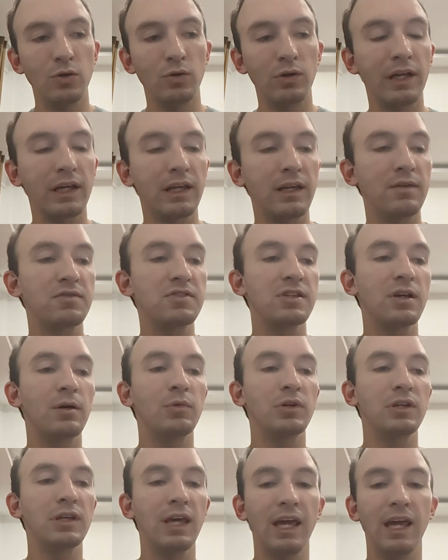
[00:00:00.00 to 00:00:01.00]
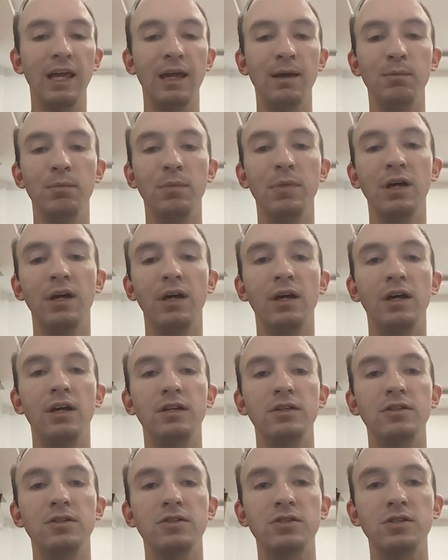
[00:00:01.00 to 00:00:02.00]
like if someone came
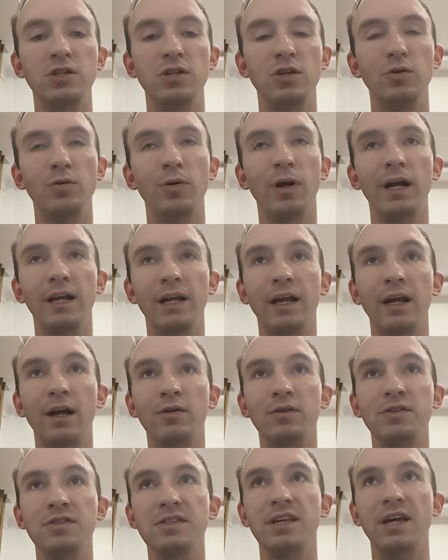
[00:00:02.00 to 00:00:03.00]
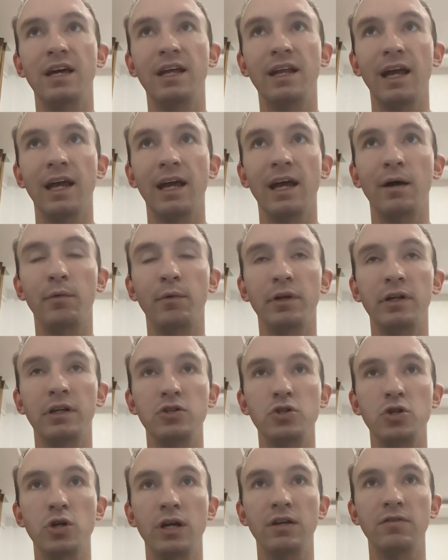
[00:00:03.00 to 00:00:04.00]
to you right now and said, "Hey, I want to
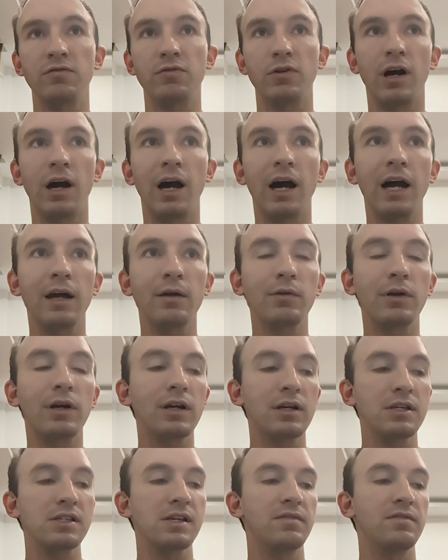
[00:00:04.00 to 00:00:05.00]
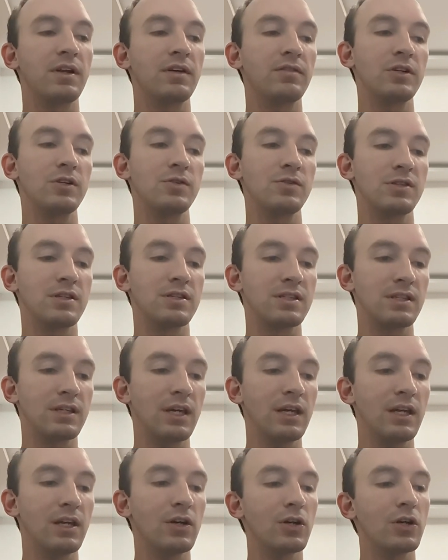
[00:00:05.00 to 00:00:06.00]
train for a Hyrox. I've never used a
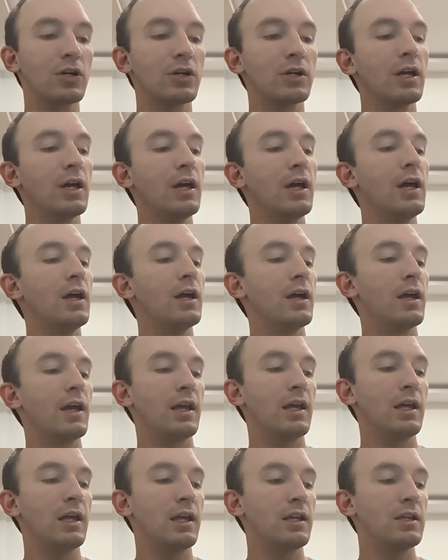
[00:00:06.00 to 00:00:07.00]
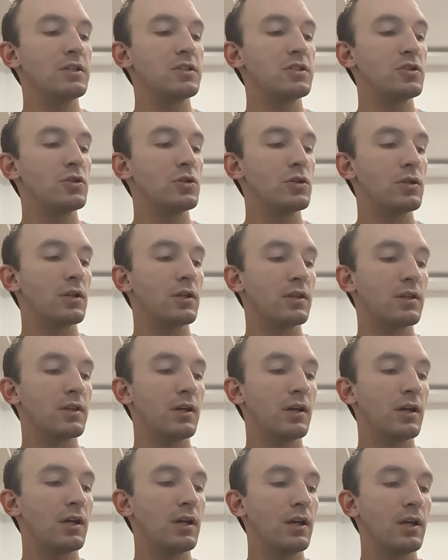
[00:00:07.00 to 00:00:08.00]
Ski Erg," and you
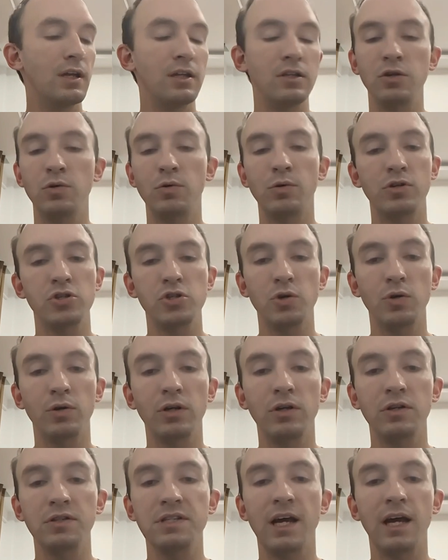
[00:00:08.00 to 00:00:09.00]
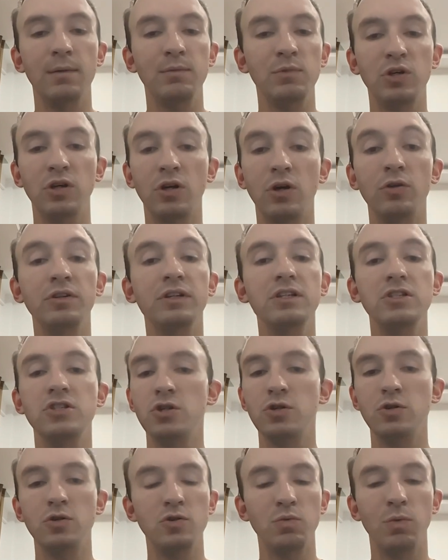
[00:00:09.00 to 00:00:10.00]
were short on time, you could only
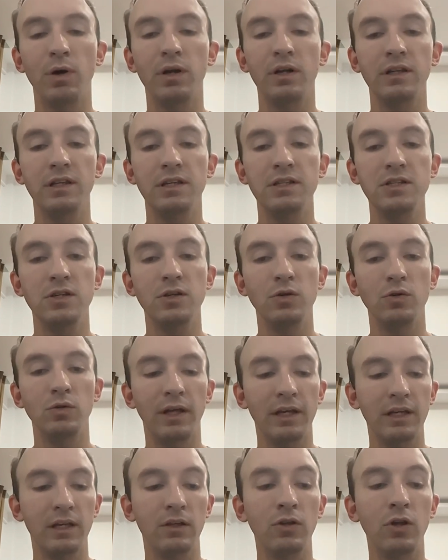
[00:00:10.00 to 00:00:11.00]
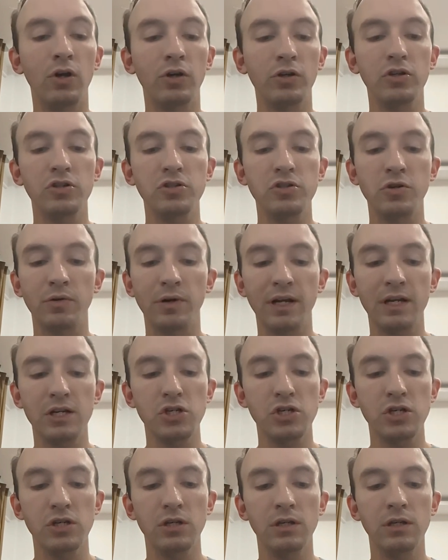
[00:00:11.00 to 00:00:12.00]
choose one of the two, like a longer
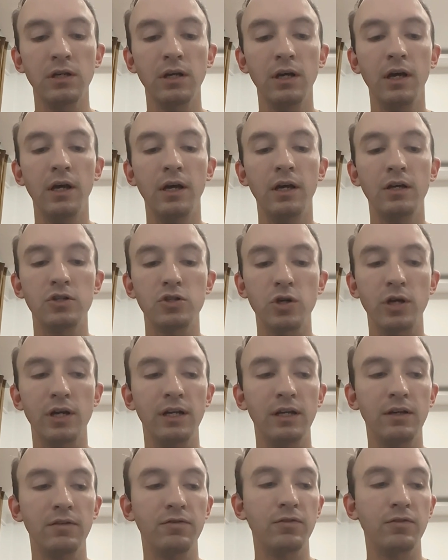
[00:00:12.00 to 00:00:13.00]
duration training